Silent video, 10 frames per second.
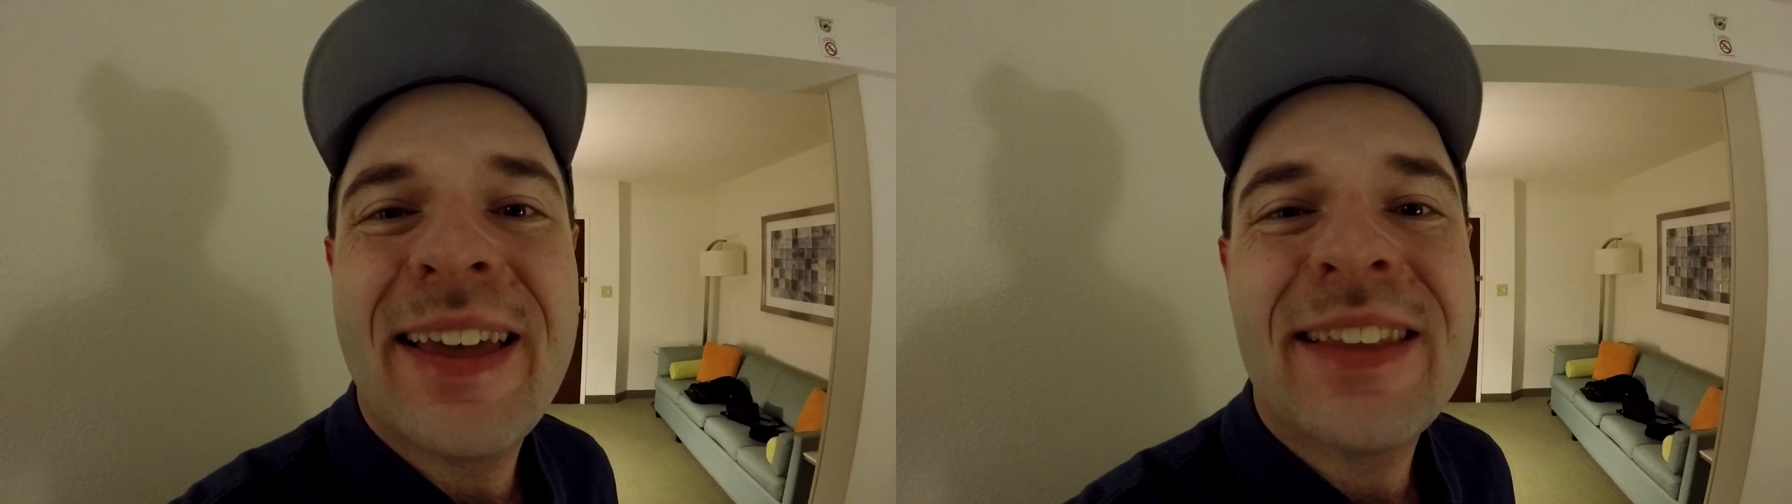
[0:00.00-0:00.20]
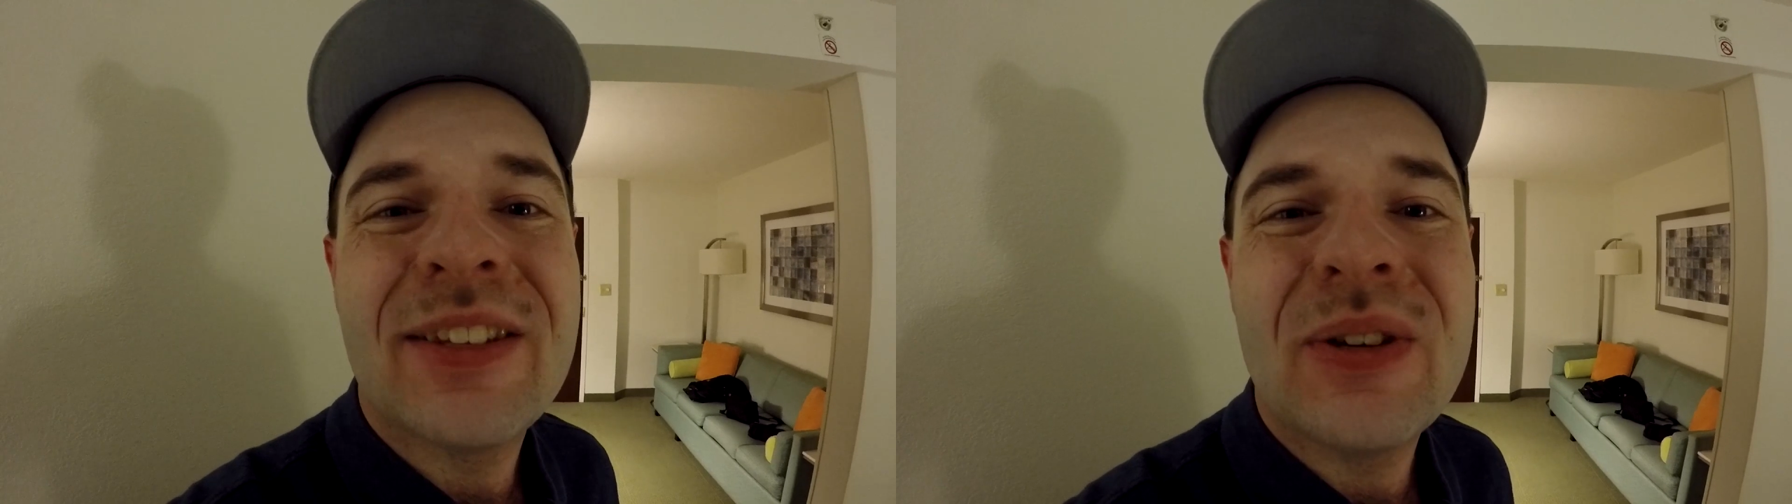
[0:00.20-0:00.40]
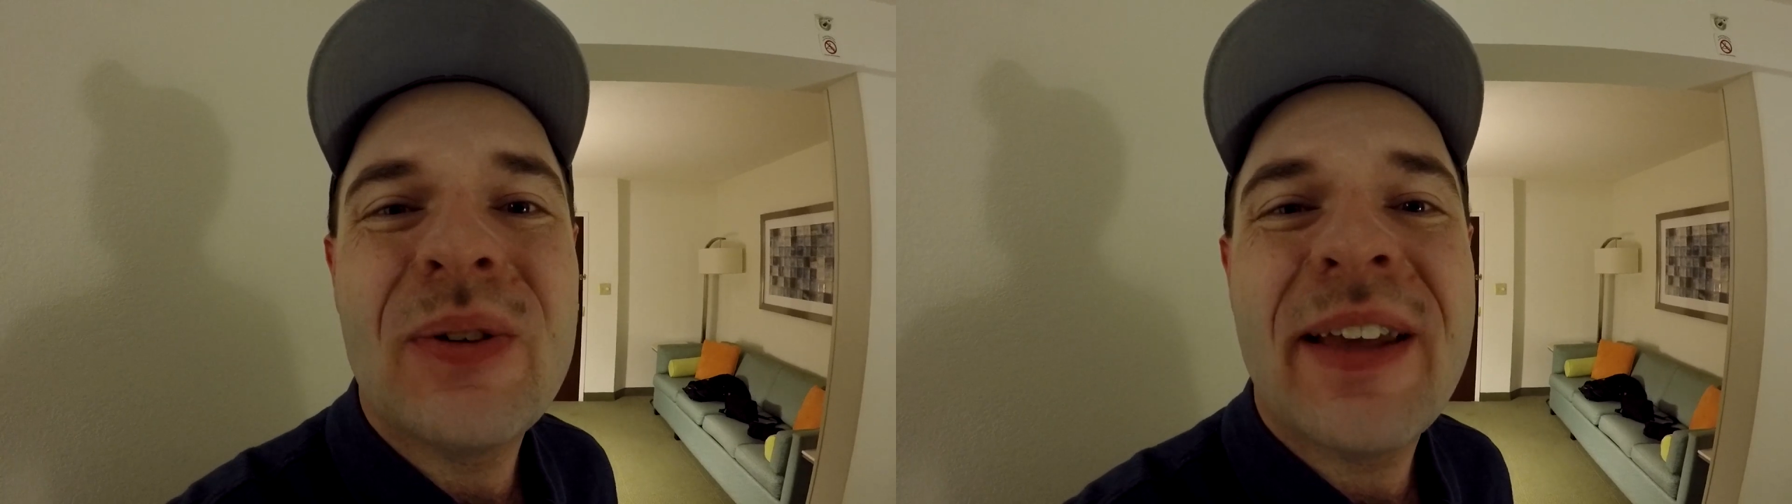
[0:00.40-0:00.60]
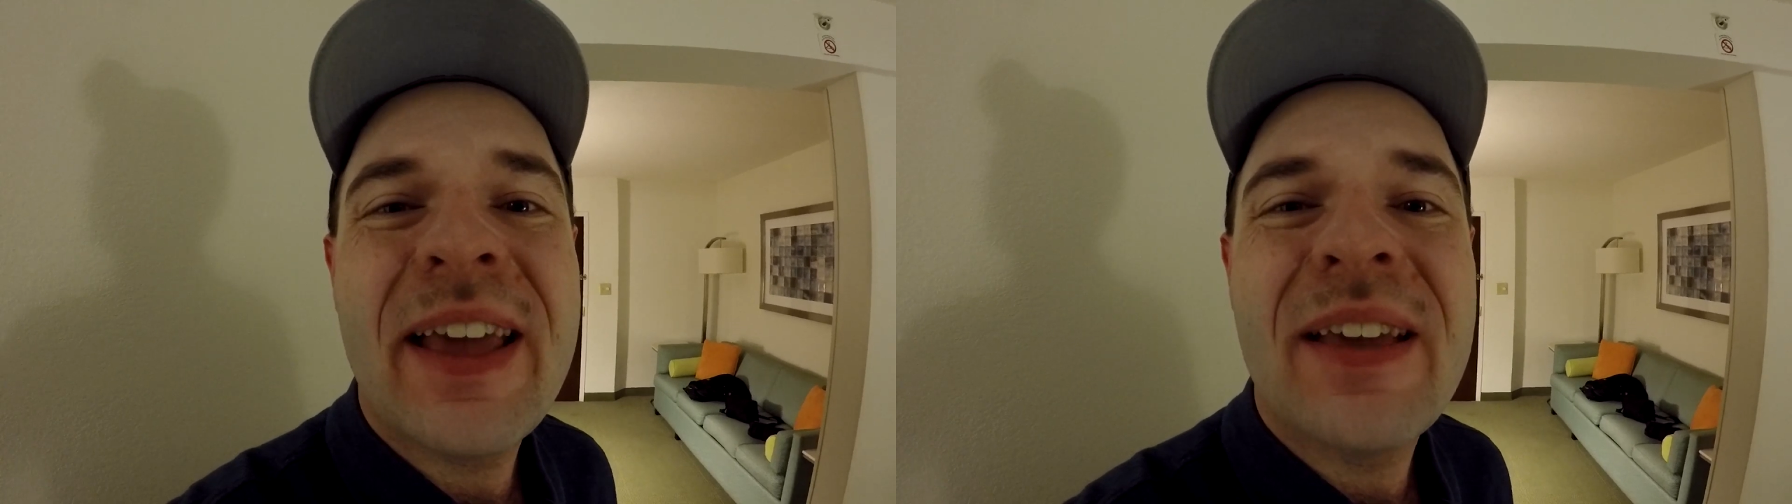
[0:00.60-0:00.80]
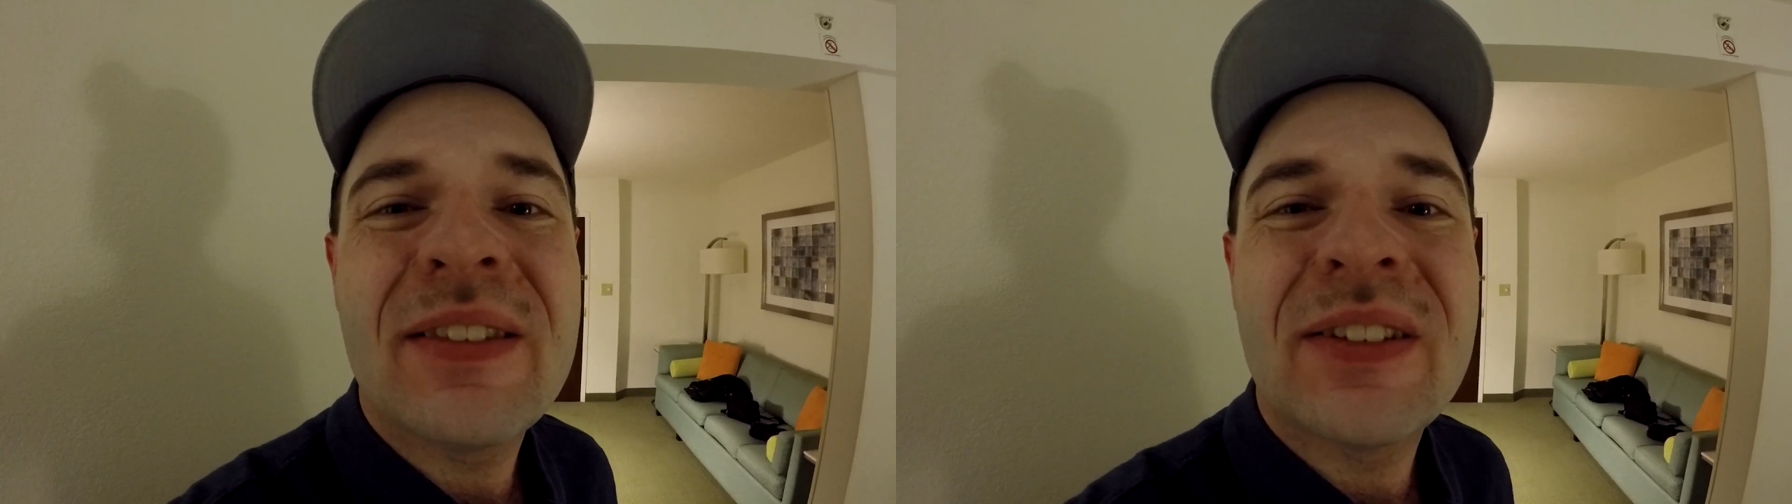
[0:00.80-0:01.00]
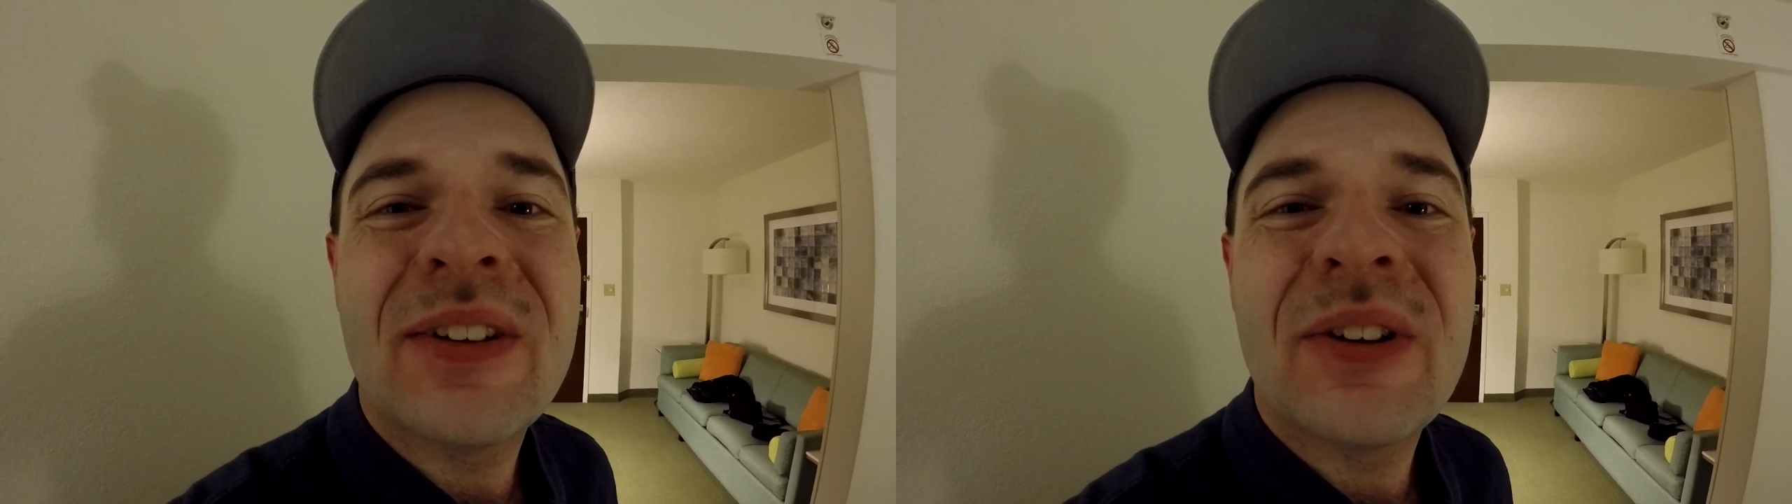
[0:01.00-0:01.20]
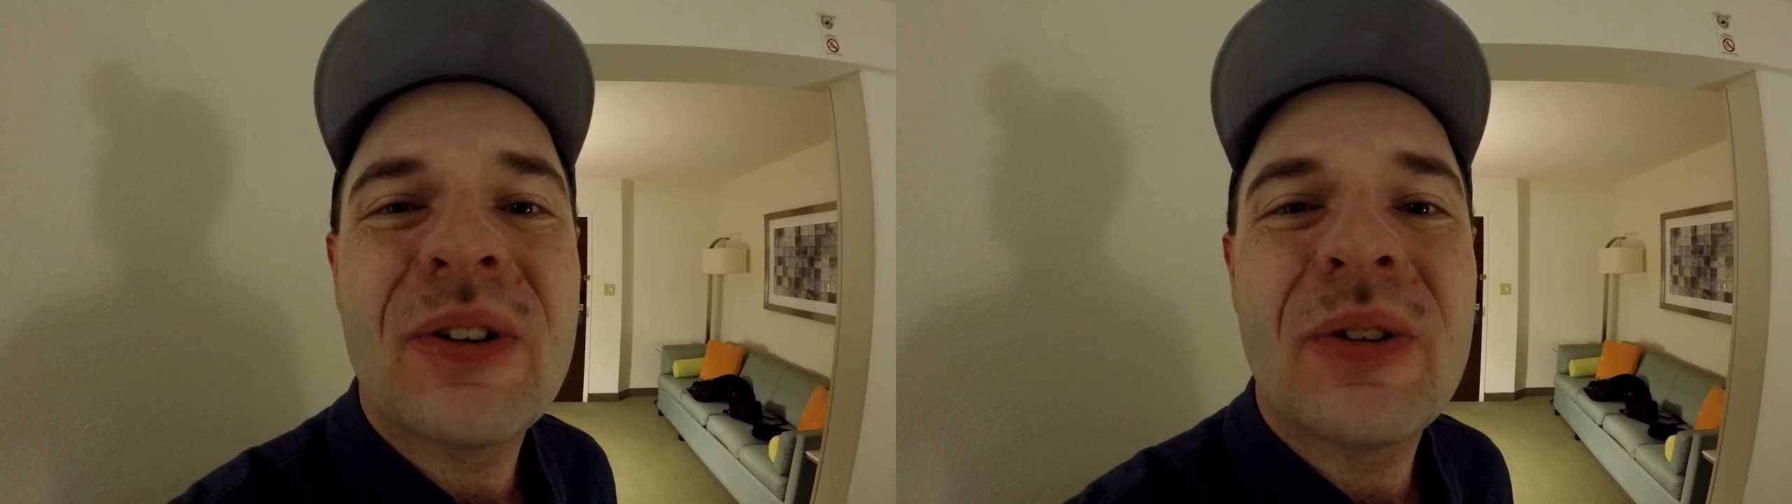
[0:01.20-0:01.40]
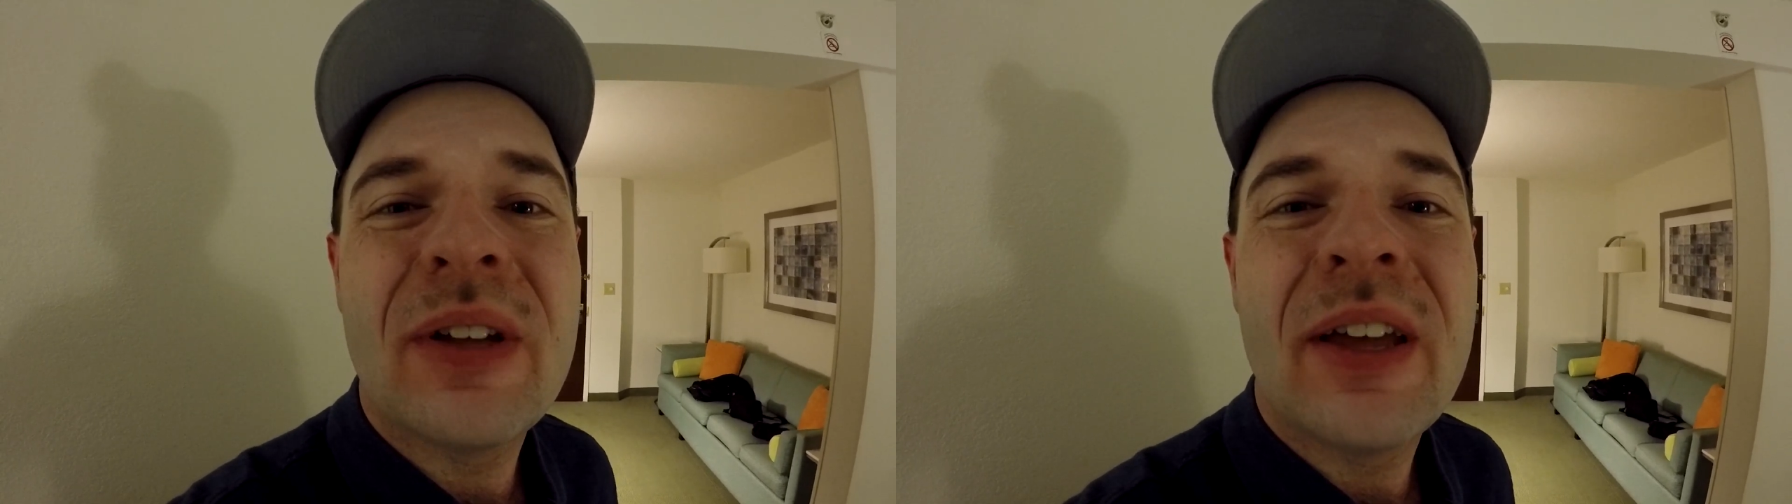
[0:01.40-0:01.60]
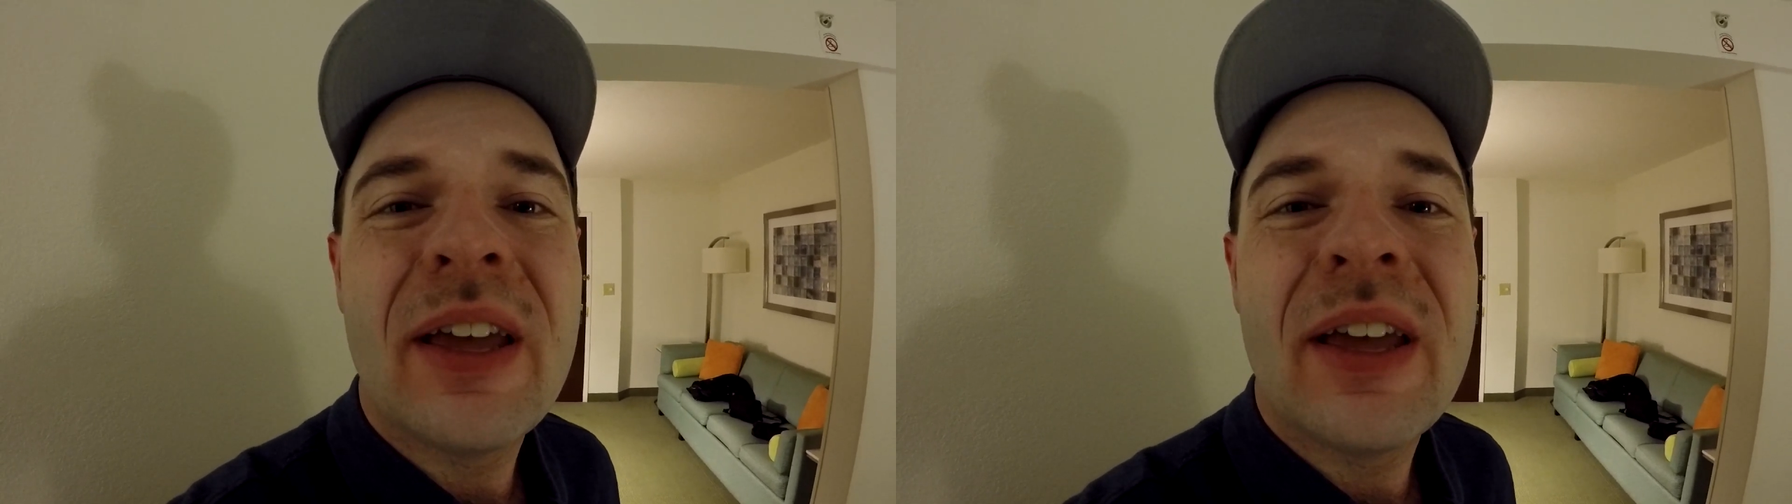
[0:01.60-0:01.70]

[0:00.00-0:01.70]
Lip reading: it's a new day, so